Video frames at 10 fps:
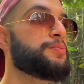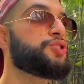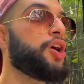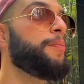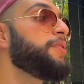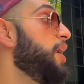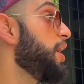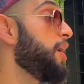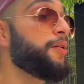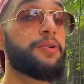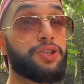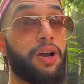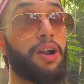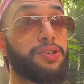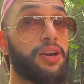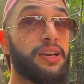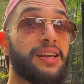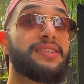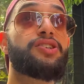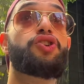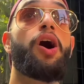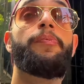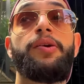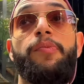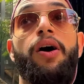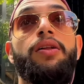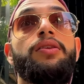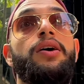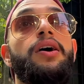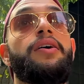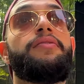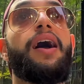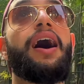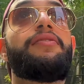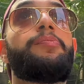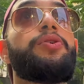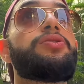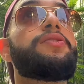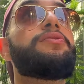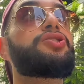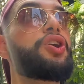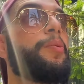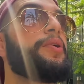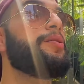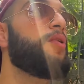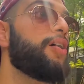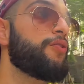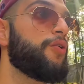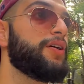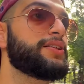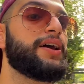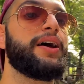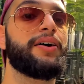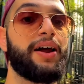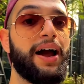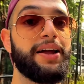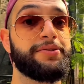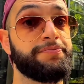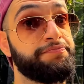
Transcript: shop. Also, it has a shopping mall. We have a beautiful shopping mall over there, and